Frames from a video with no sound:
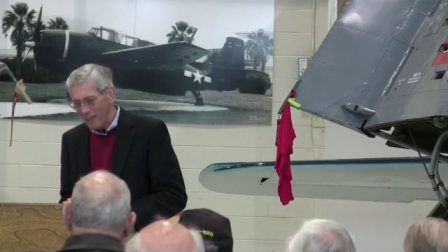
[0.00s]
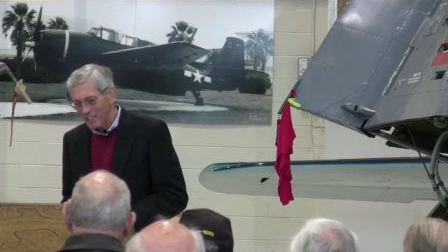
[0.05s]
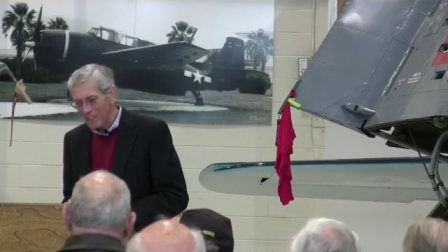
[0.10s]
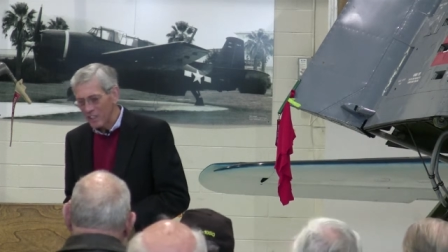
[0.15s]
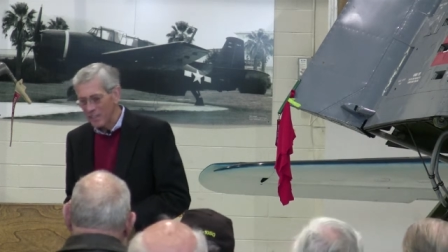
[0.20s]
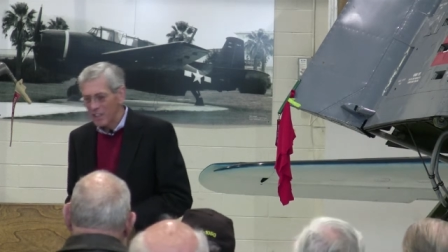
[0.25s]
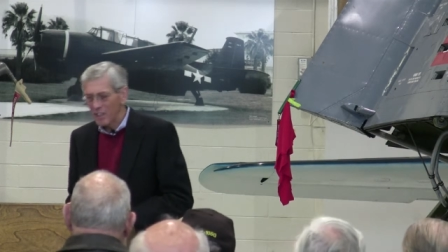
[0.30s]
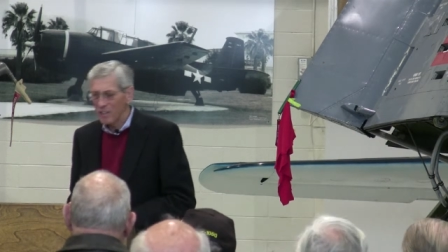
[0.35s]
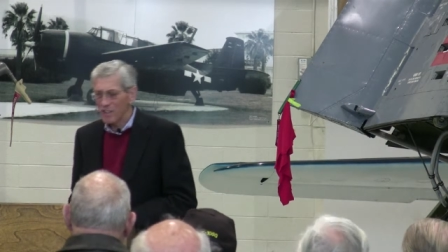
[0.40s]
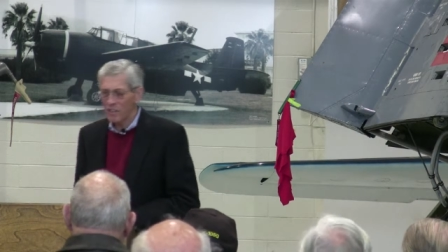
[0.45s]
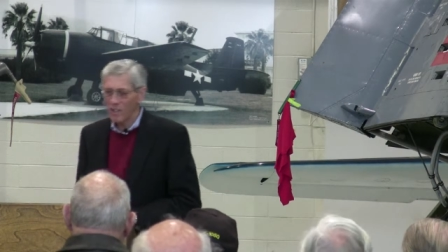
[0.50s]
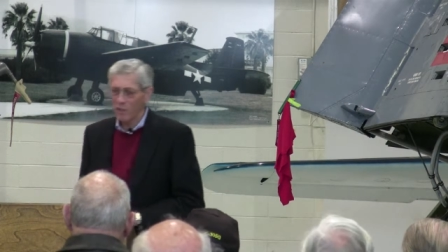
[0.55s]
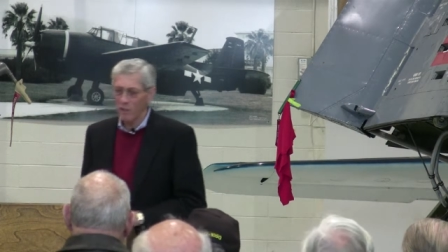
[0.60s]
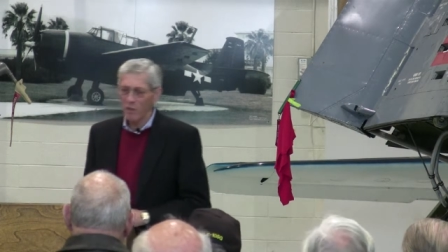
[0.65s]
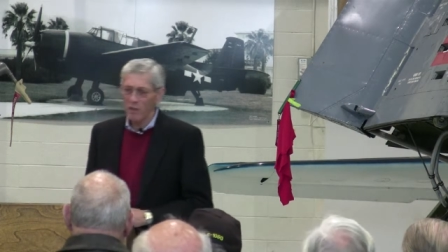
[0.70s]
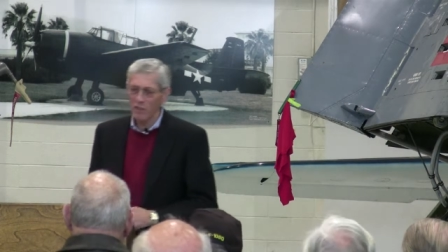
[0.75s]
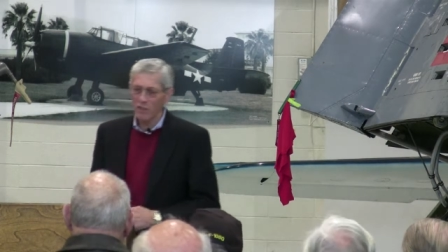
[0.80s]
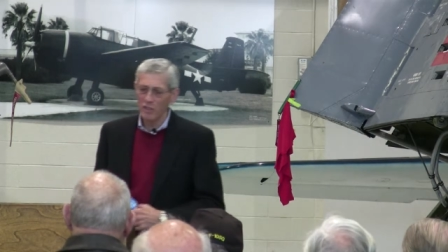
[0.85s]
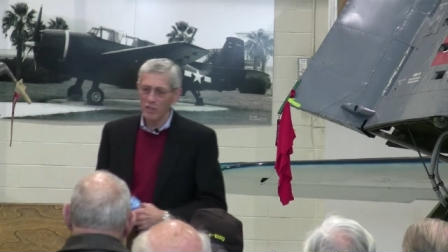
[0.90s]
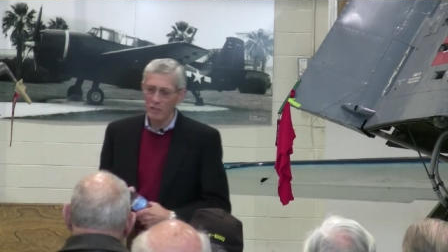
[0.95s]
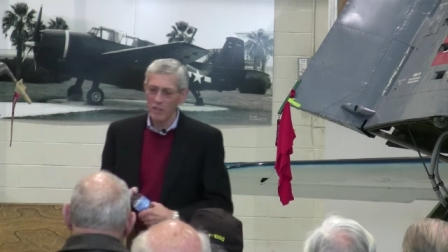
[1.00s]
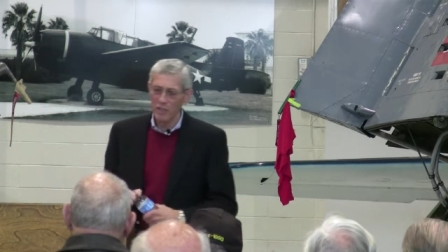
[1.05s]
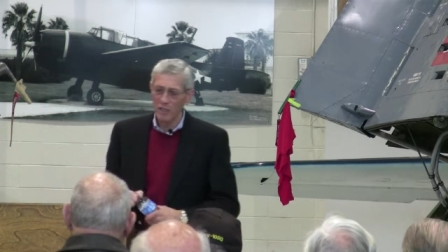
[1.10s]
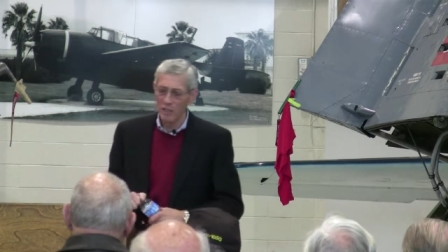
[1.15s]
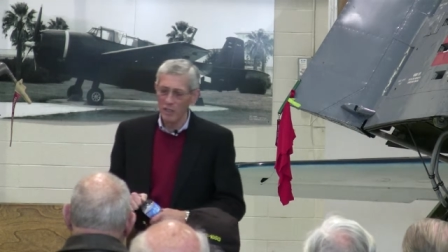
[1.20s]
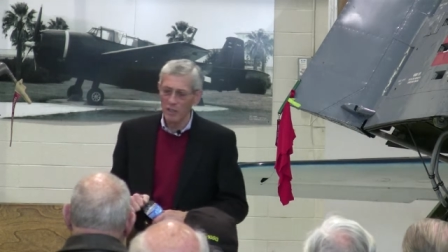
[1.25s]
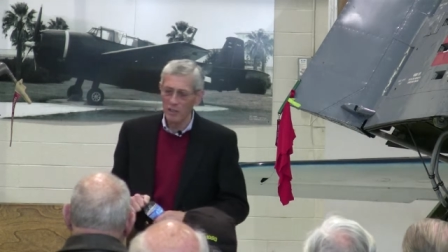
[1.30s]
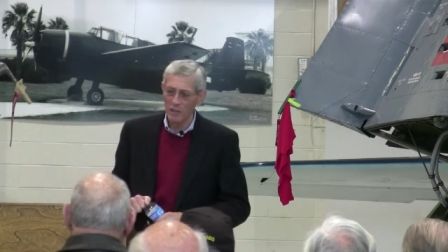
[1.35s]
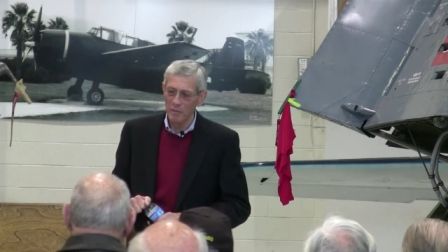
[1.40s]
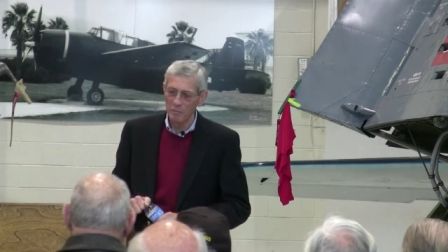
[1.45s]
It's an interesting
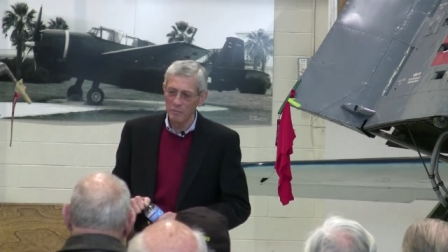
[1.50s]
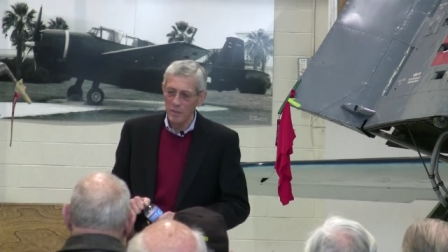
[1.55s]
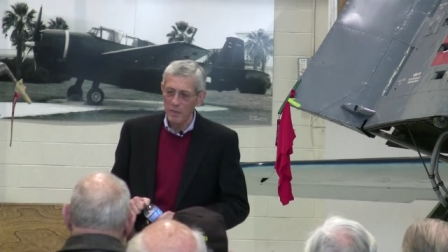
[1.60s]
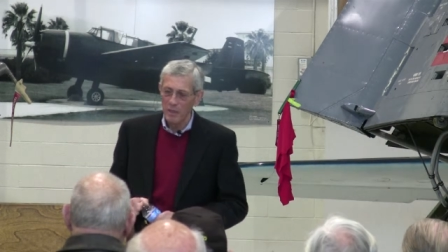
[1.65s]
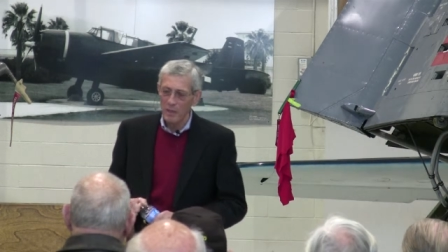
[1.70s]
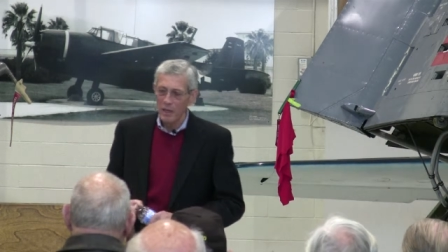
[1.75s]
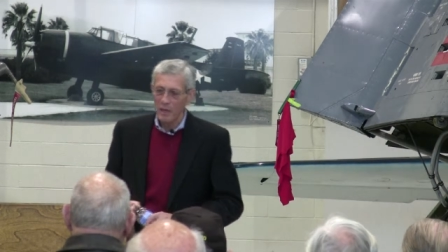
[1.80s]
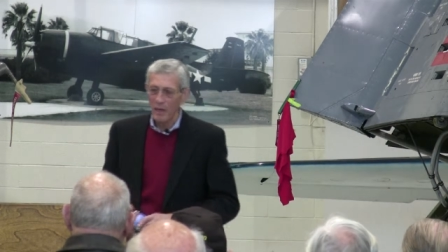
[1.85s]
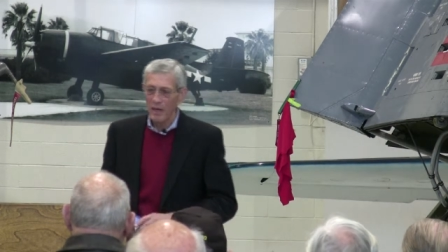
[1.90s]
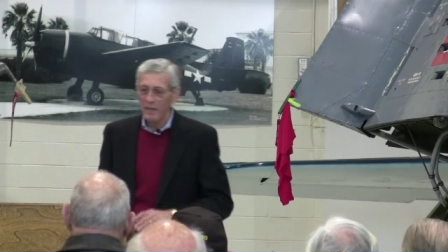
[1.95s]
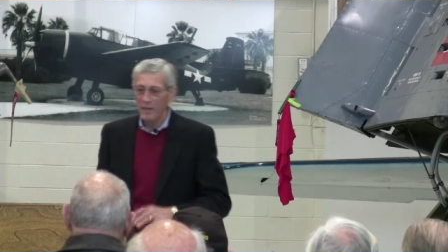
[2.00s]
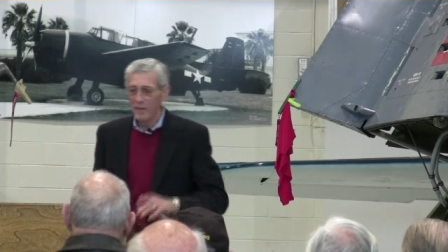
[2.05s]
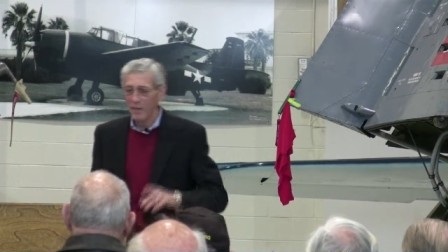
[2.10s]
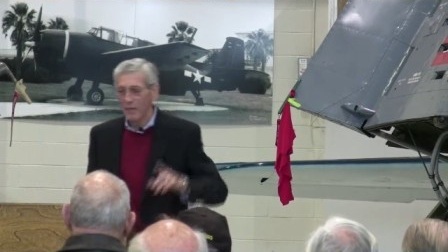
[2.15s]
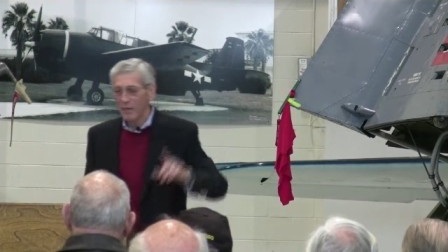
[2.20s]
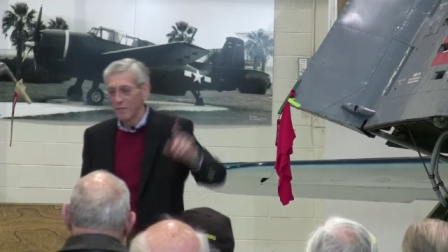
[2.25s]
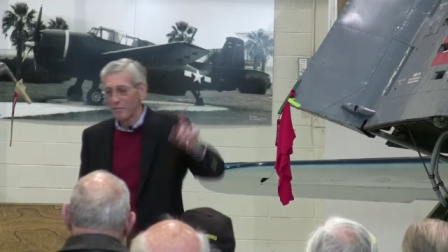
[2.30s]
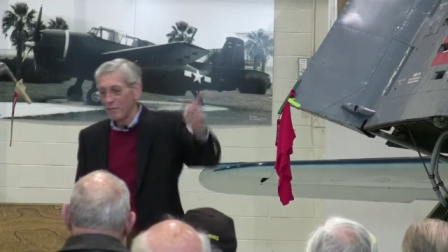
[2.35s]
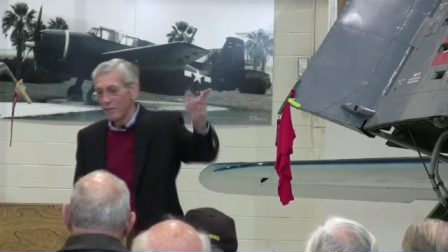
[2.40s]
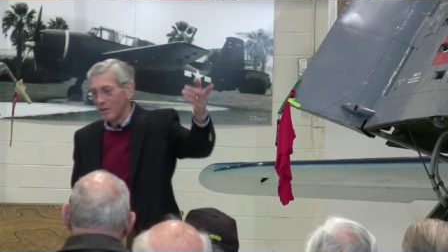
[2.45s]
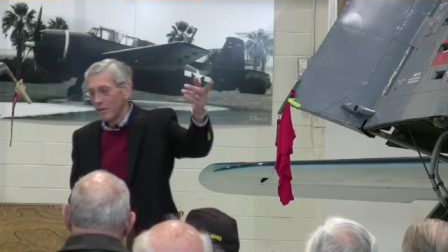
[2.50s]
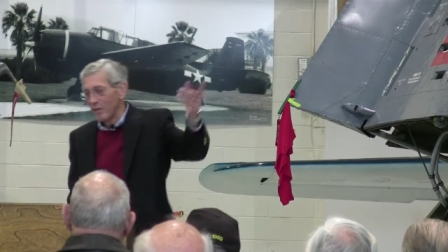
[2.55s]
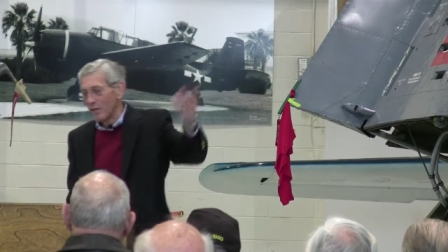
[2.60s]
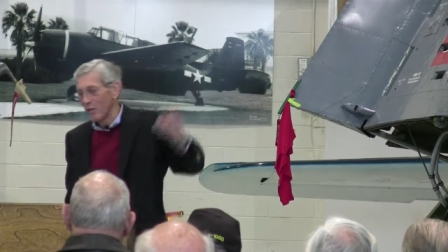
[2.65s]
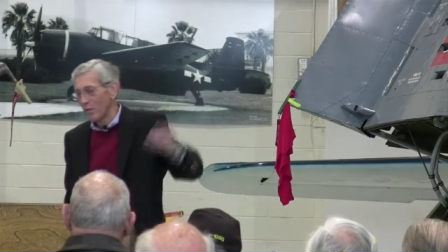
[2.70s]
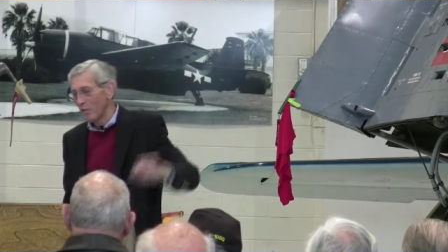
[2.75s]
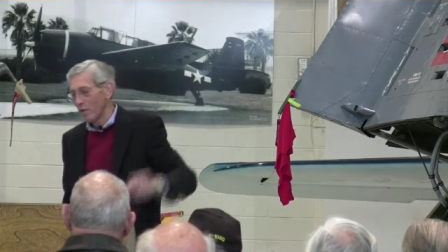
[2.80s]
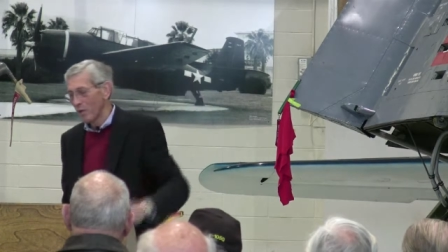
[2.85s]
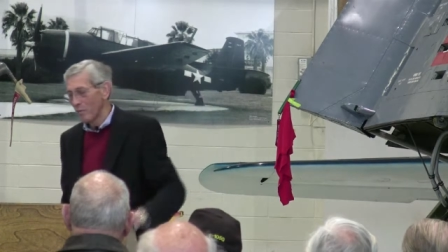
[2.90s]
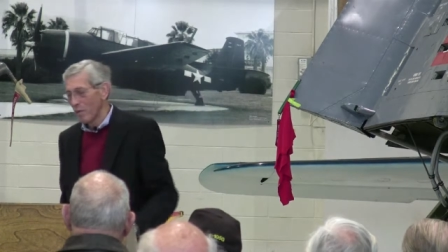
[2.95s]
question. Uh, I, uh,
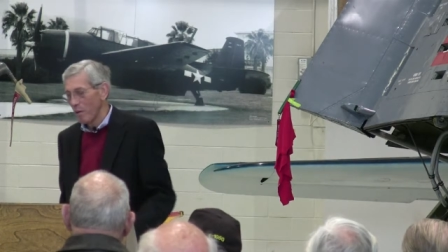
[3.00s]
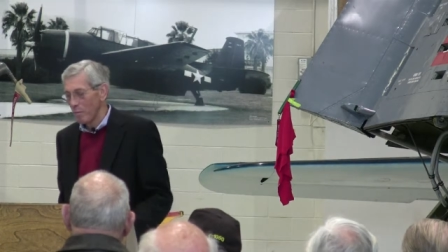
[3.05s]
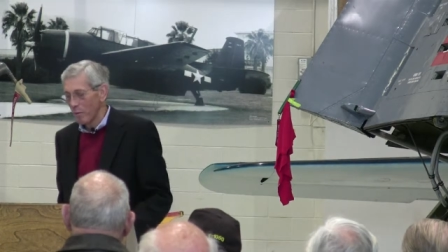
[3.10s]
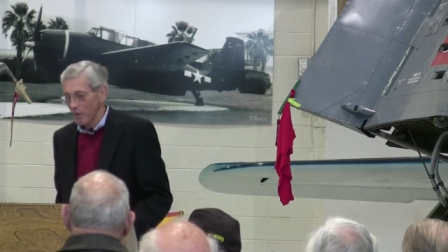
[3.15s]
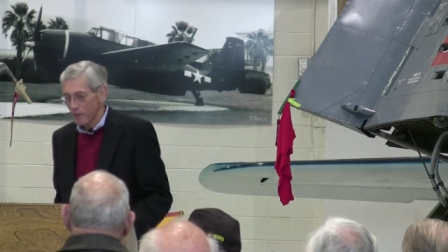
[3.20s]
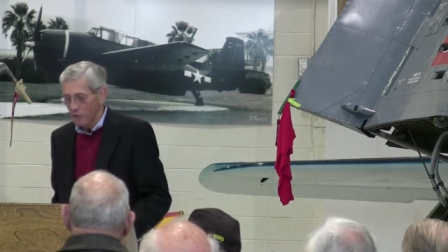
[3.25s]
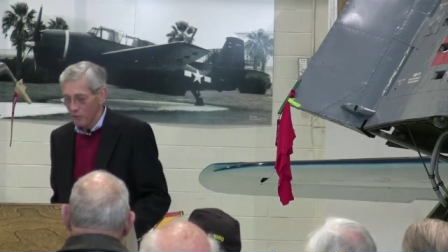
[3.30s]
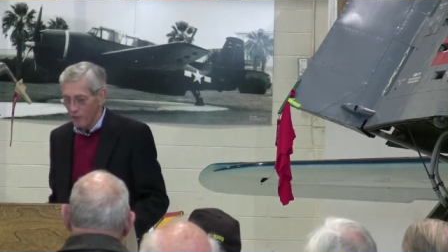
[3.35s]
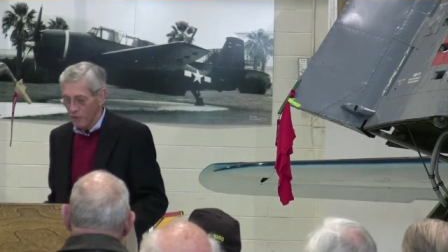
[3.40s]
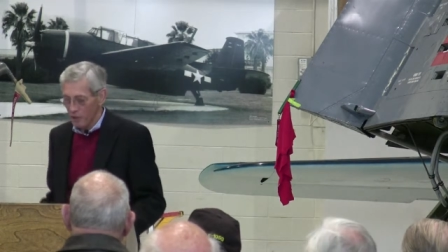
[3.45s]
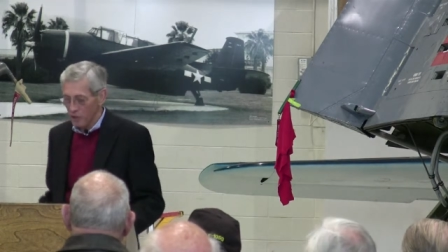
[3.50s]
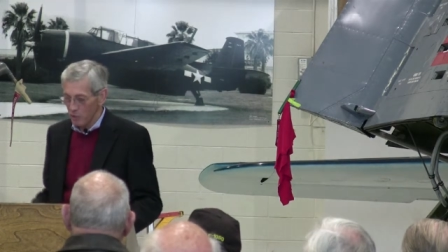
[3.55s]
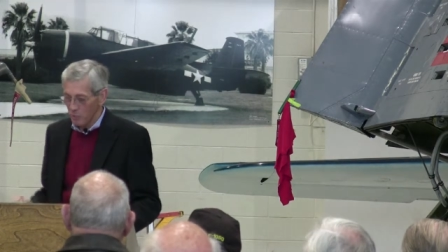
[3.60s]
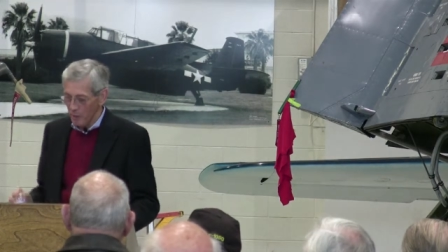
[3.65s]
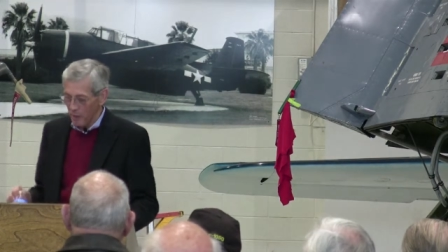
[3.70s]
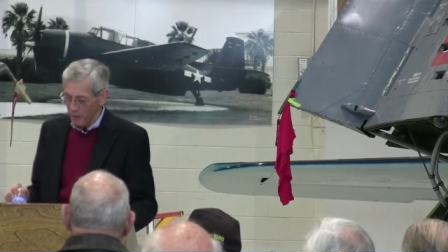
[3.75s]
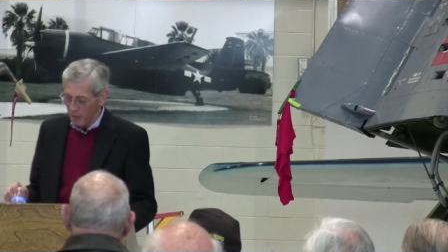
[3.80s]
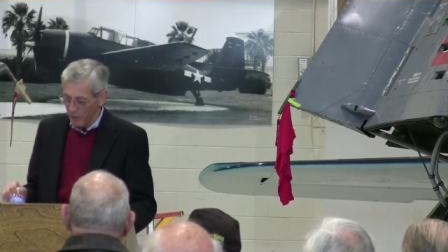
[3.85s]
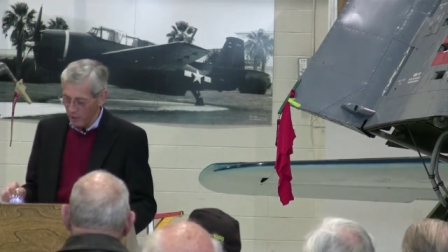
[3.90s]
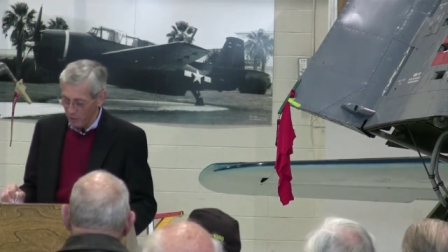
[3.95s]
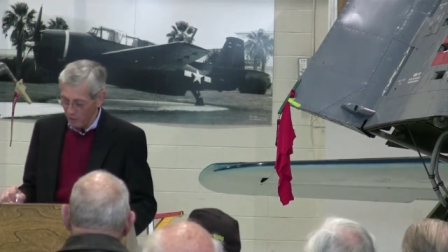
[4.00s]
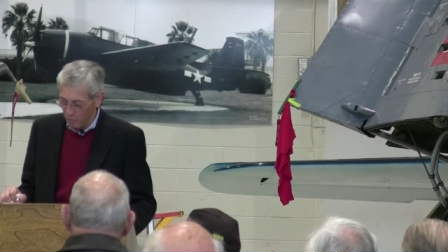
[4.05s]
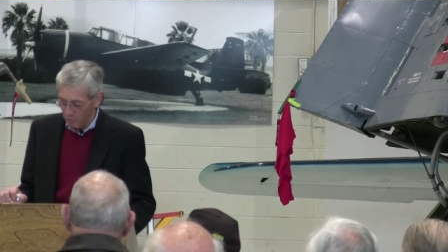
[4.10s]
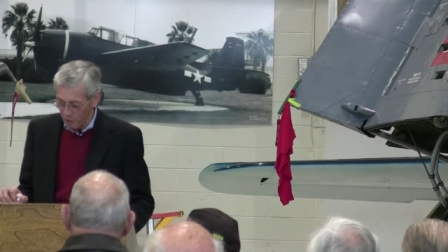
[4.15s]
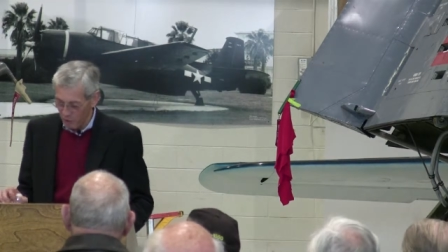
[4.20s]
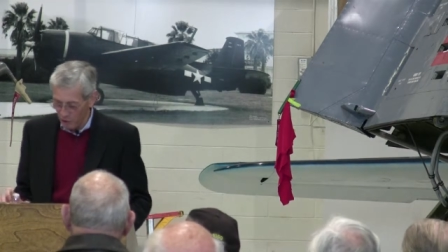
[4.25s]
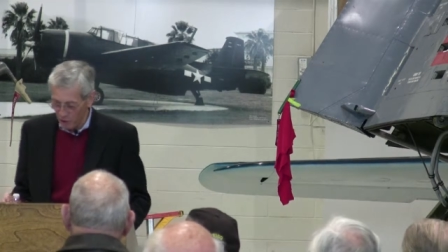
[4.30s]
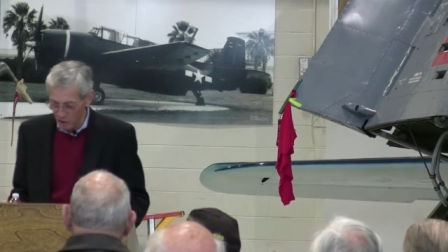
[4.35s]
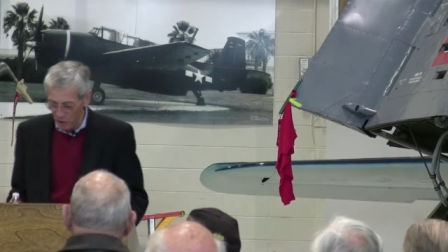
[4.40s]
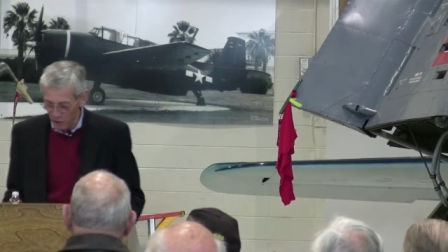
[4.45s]
one of my best friends back
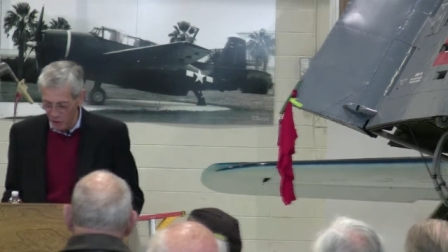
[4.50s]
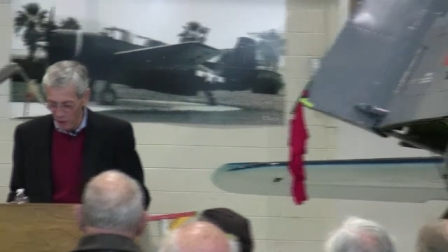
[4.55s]
here was uh, a